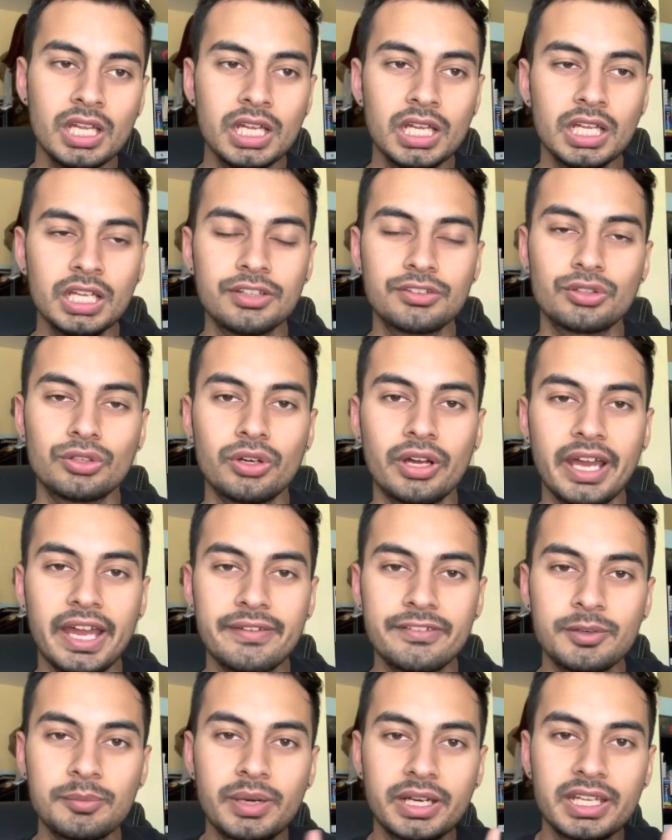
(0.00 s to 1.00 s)
So
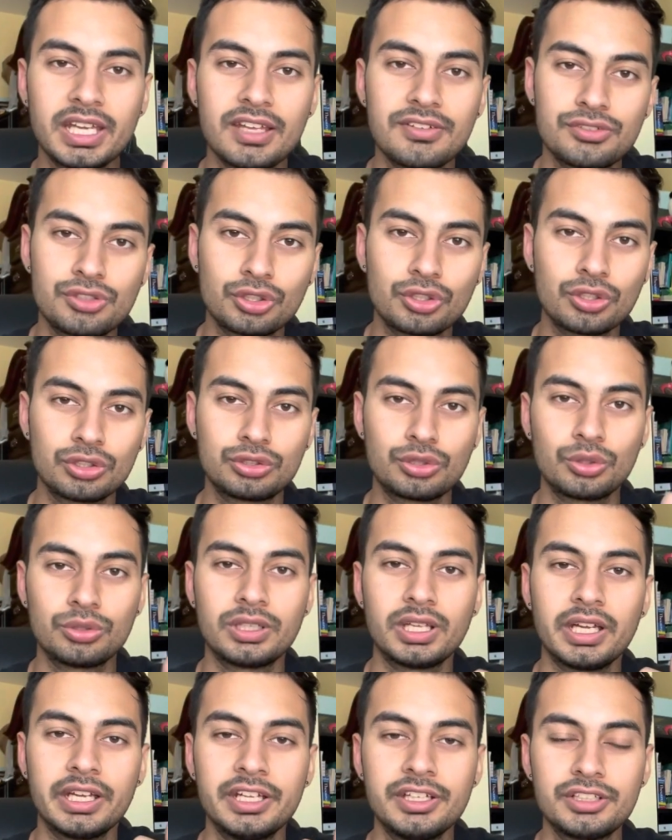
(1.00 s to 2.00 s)
everybody has to go through
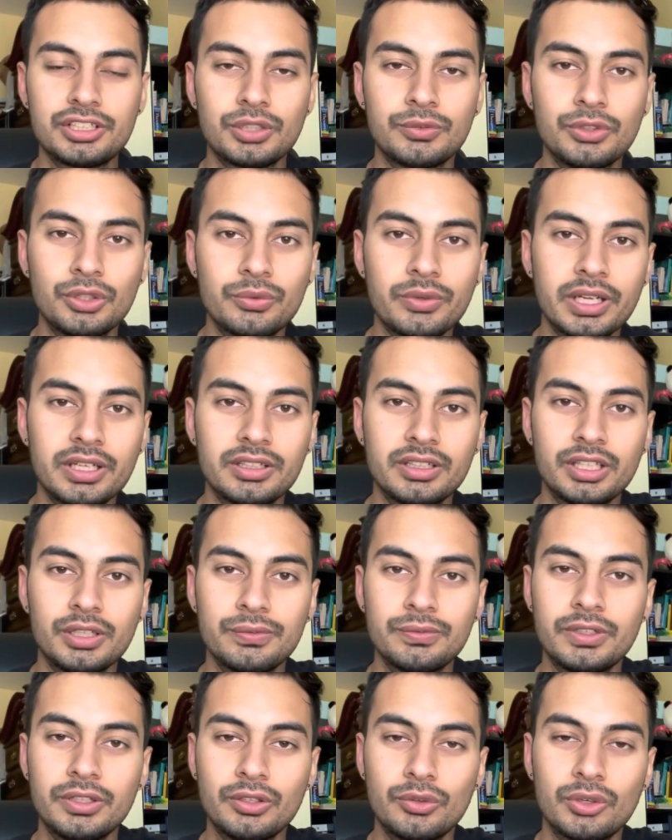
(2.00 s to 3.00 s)
the interview when if
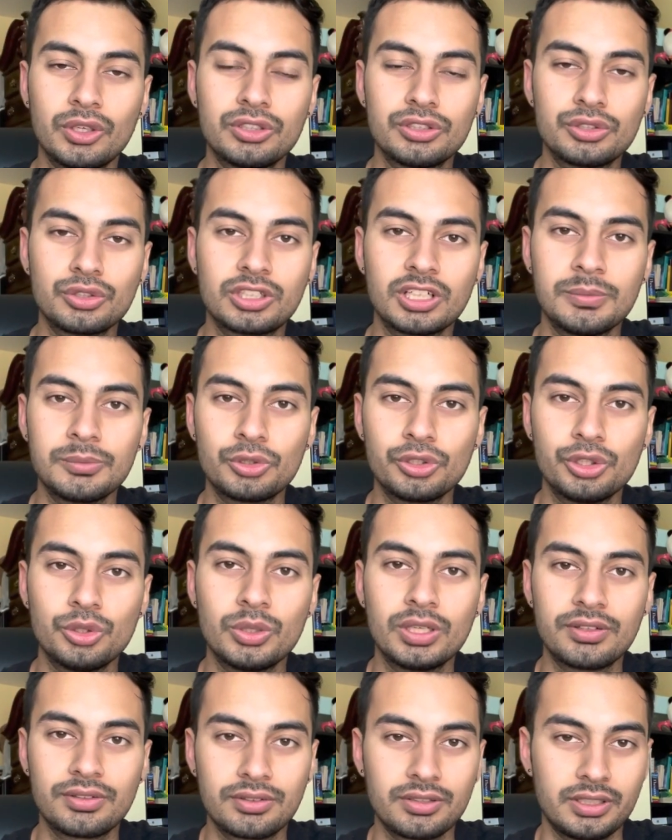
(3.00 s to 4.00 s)
they want to come to
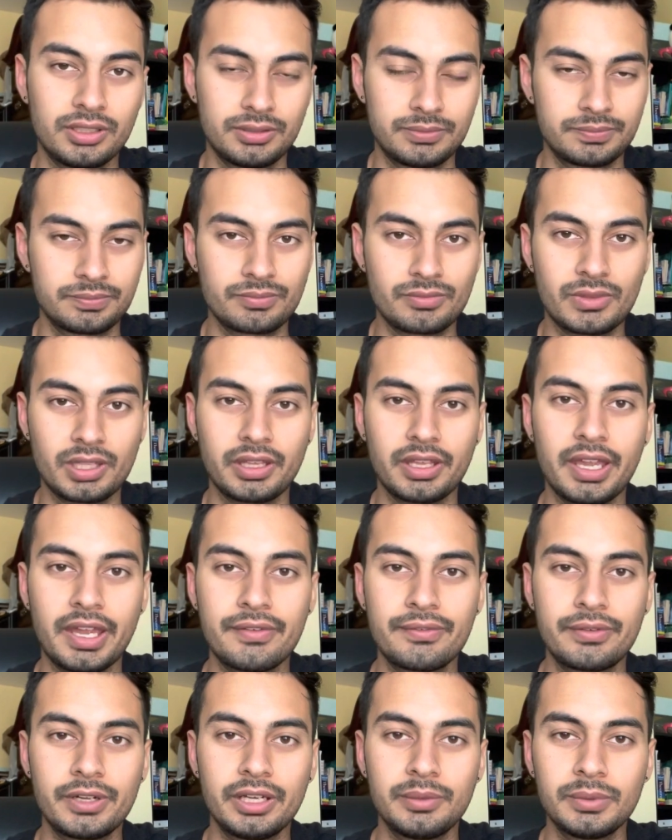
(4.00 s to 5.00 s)
USA.
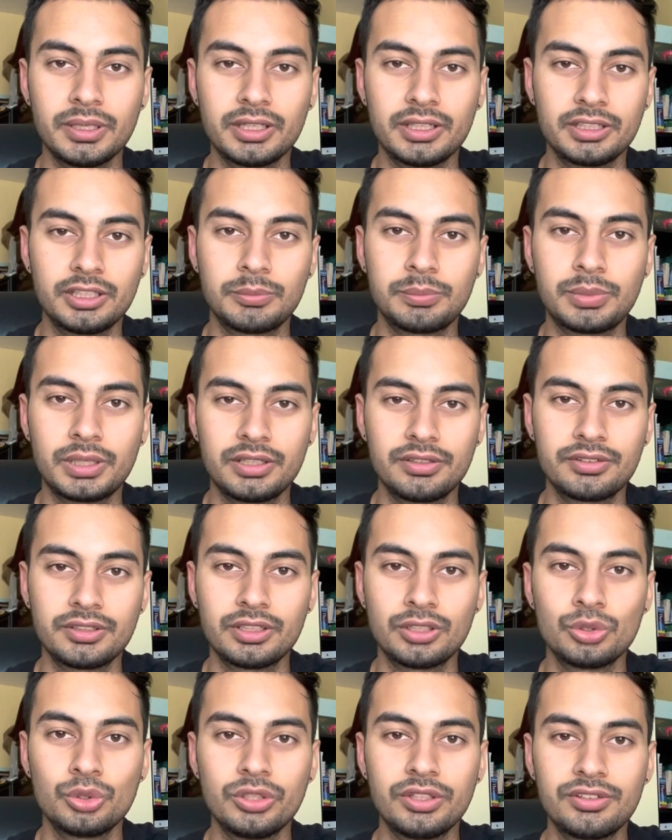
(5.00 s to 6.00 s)
Every other person
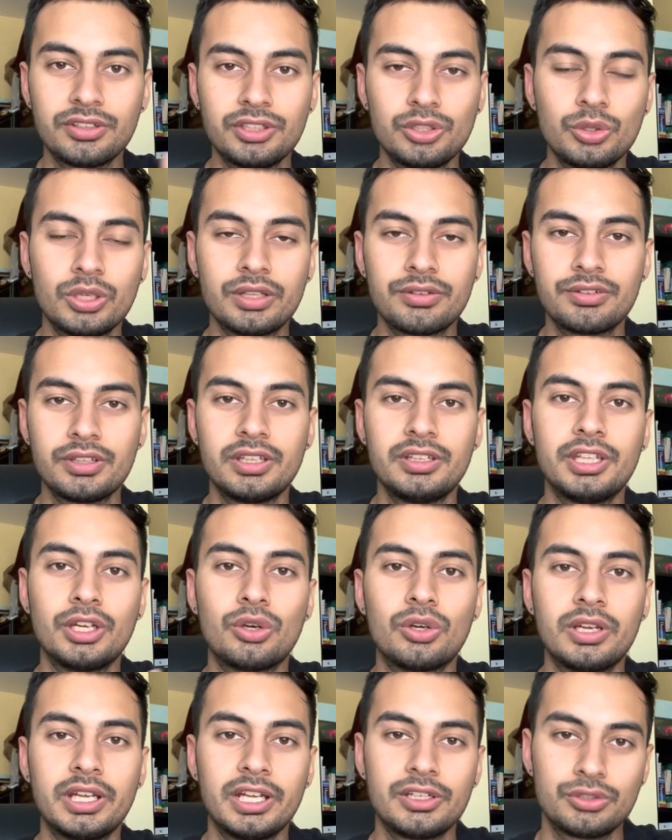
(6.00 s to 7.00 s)
who is in USA, they
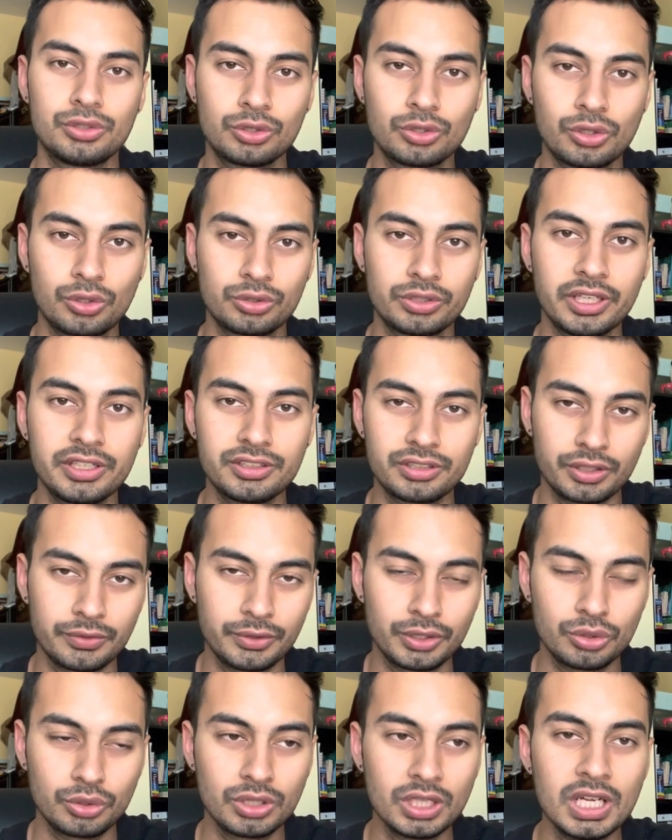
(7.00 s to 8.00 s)
all have to go to the
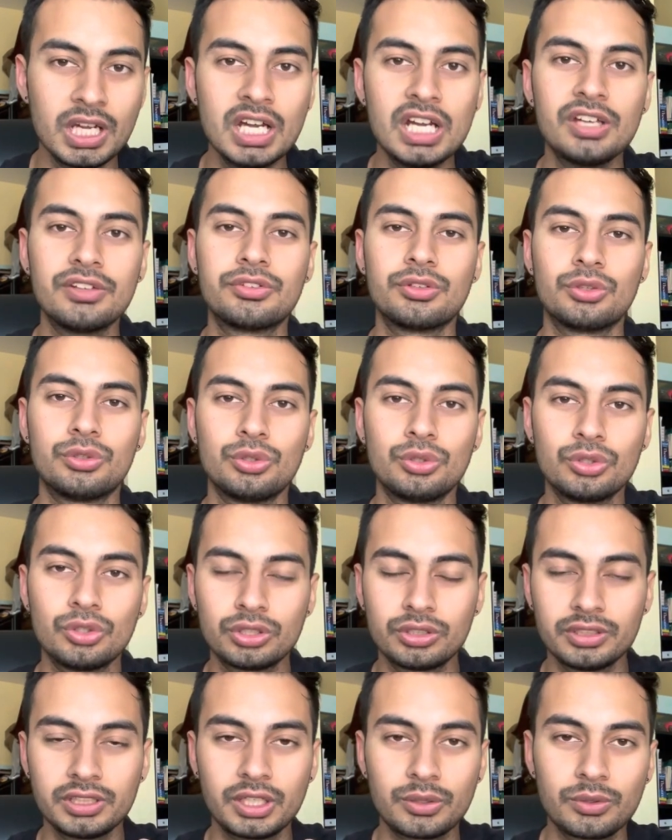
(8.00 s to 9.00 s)
interview. So do
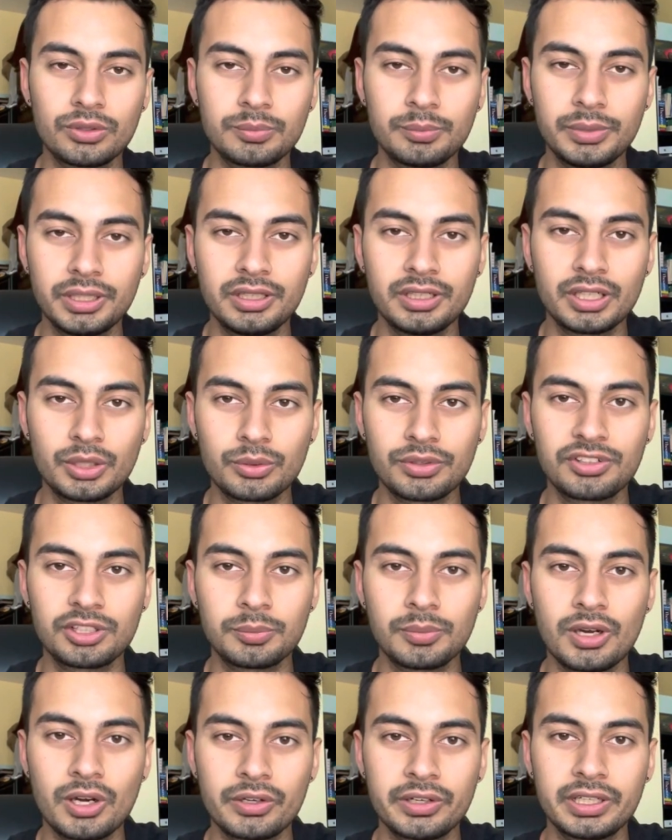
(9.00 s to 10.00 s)
not be nervous
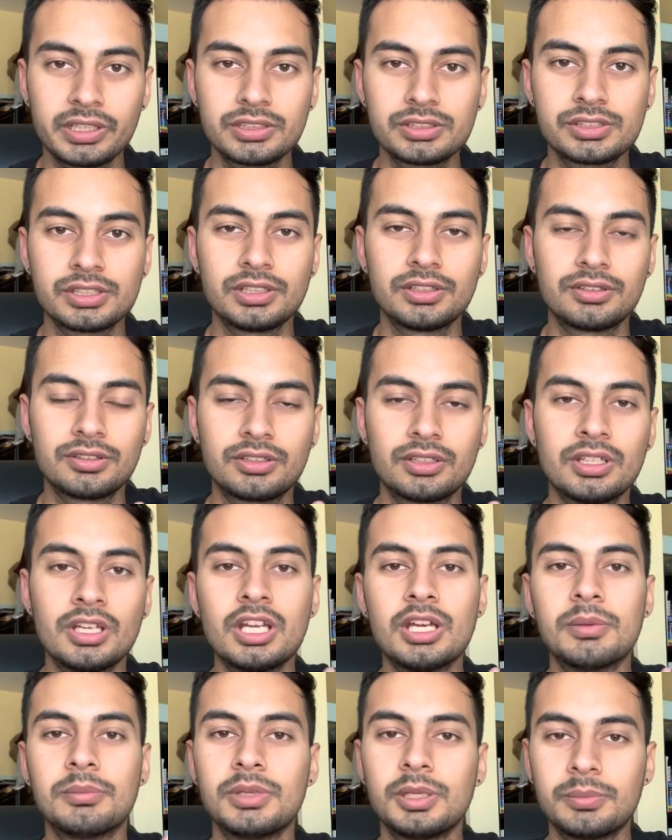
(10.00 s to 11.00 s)
about it. Just
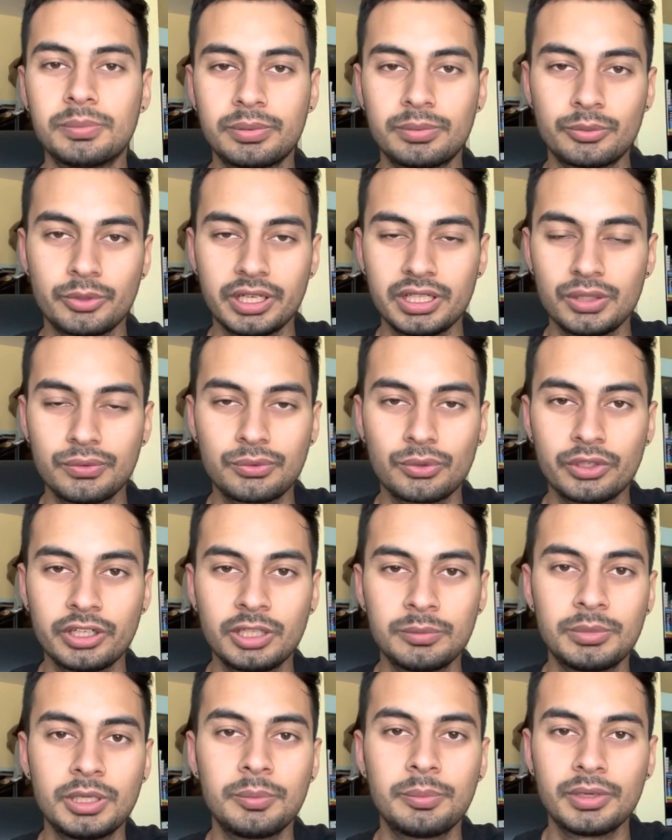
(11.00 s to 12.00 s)
be ready for
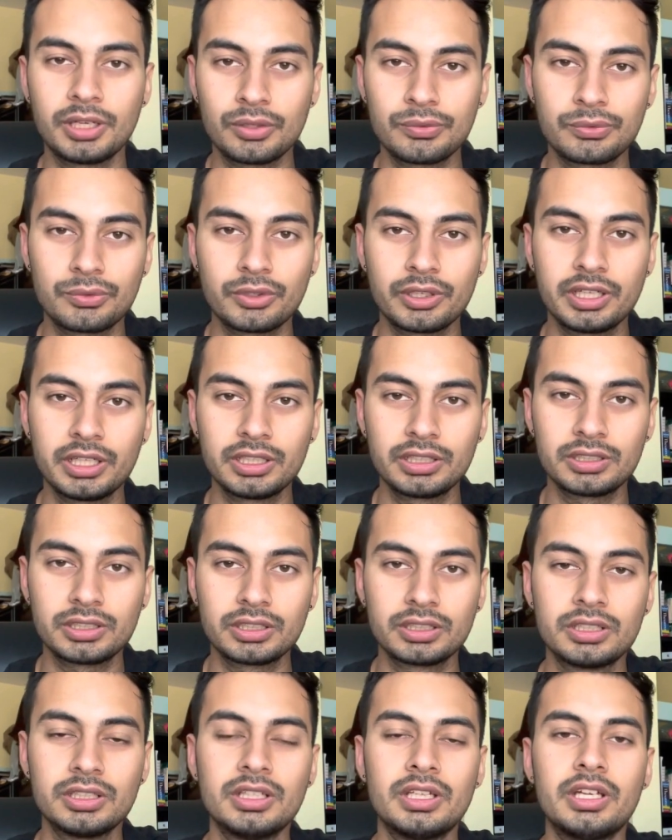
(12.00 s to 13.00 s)
it, prepare for it,
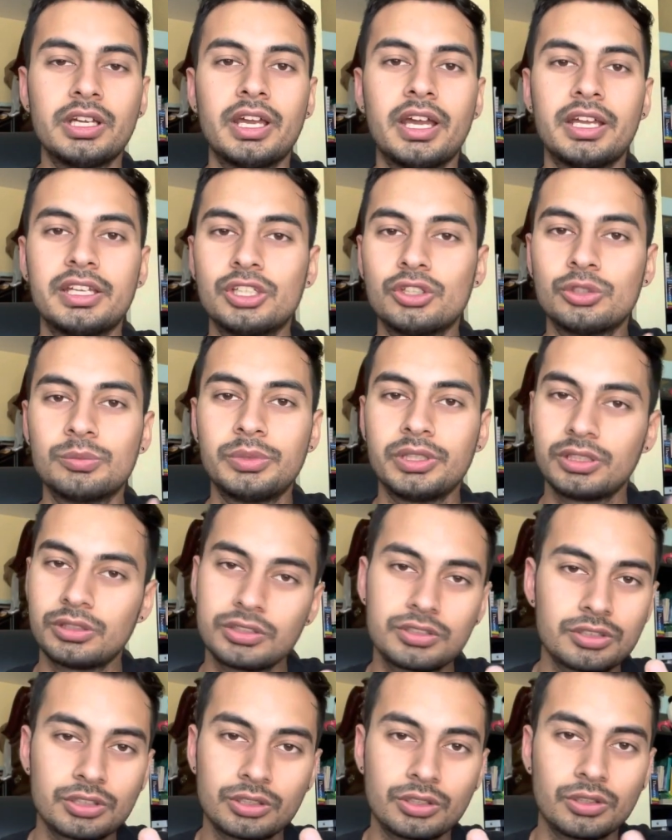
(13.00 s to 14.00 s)
and you'll be good
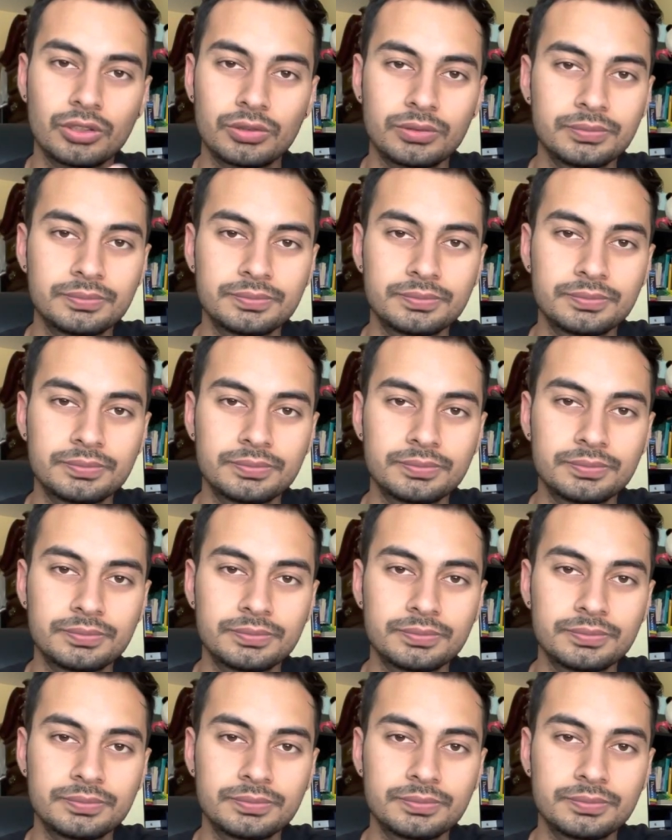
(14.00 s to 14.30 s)
to go.